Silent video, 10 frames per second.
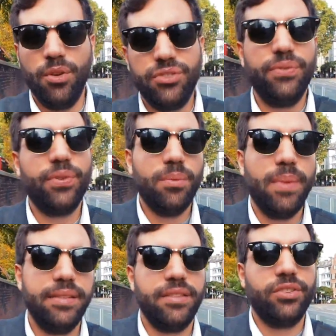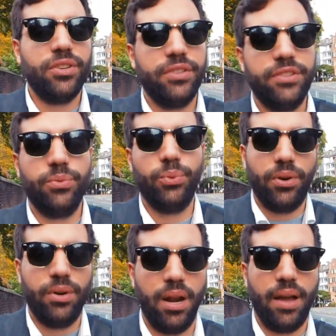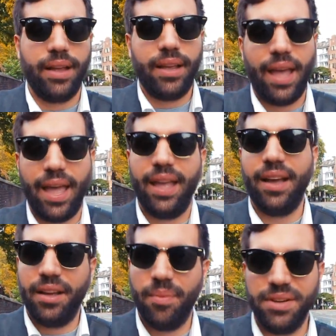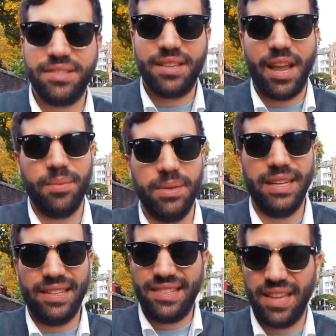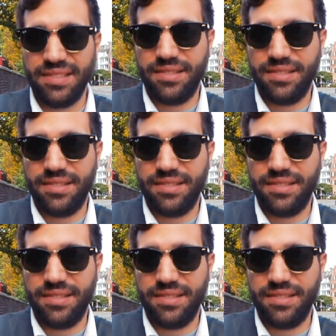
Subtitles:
Most of your messages were like, hey, I got my statement, it says